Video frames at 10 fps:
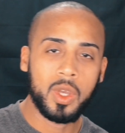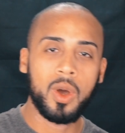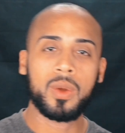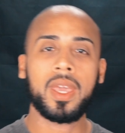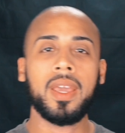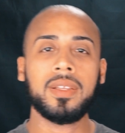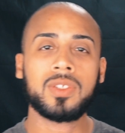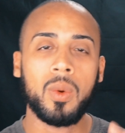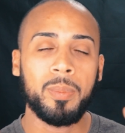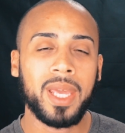Okay,
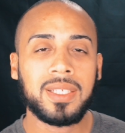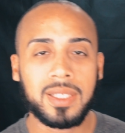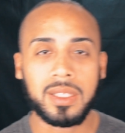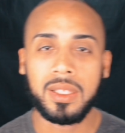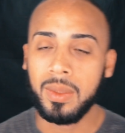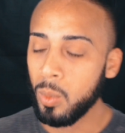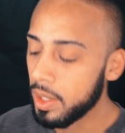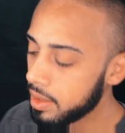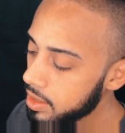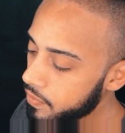so basically
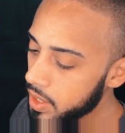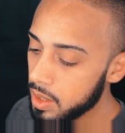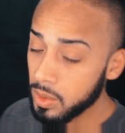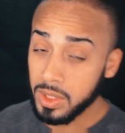what this video